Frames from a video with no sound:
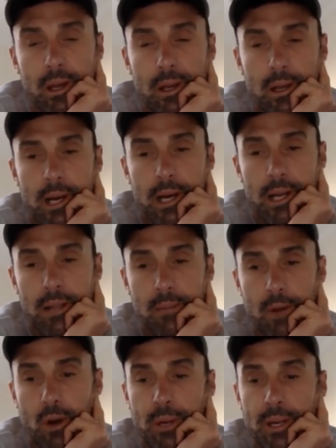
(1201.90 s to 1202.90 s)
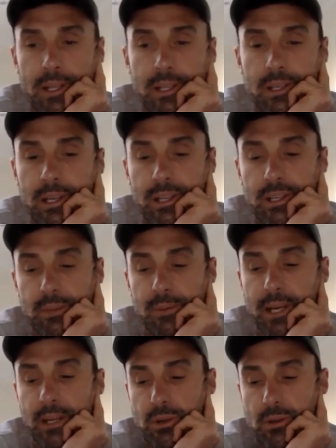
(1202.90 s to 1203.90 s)
at the moment, it's just
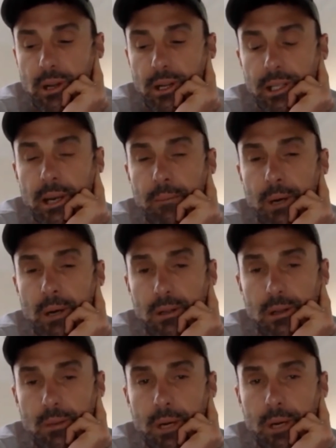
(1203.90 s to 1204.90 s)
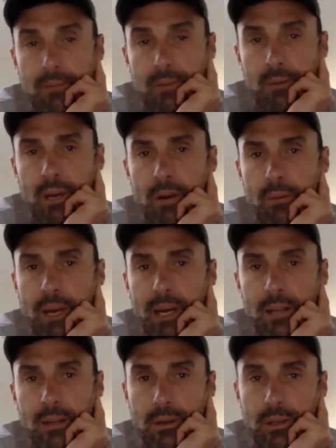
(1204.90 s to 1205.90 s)
making sure that I top up. I'm going
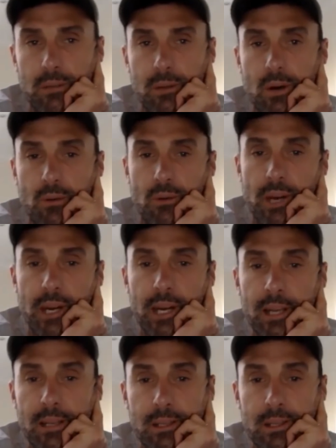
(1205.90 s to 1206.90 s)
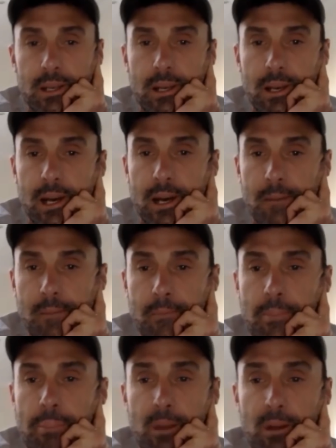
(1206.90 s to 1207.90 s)
back, doing some old readings.
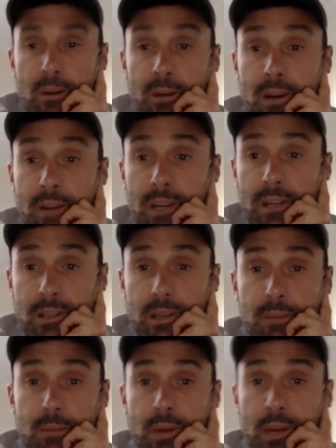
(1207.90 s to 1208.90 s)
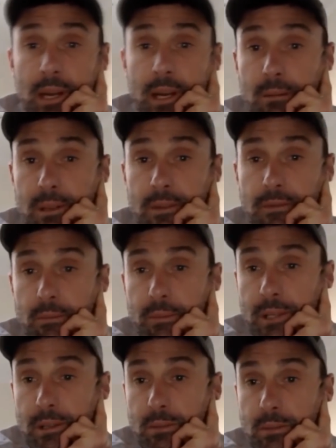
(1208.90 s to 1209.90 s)
I've actually put in a couple of different
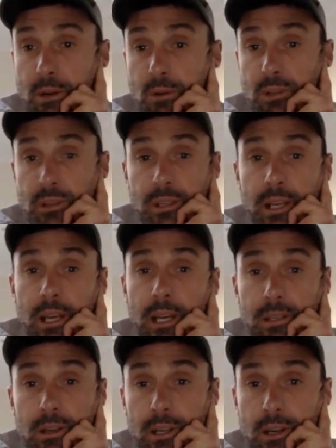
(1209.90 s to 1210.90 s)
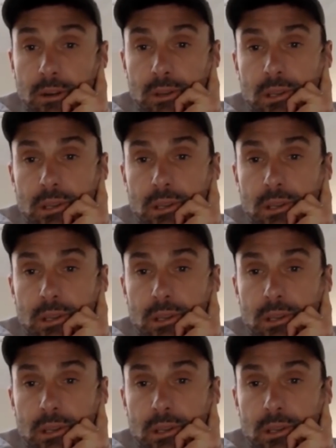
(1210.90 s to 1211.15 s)
business models just in case I don't